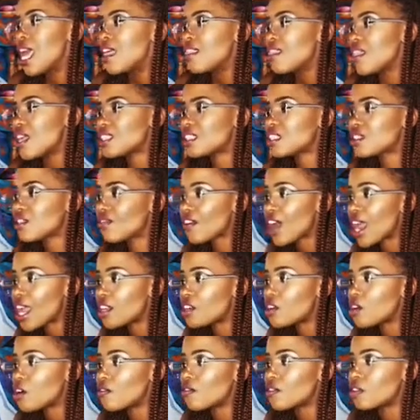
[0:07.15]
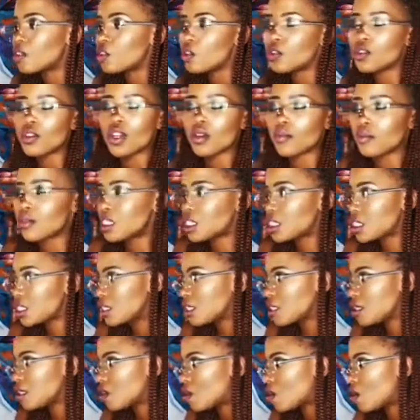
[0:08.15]
That's the finding of the new
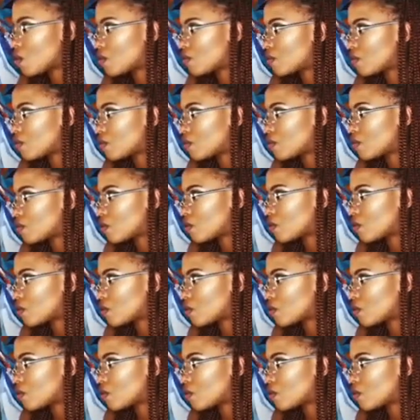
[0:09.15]
commission of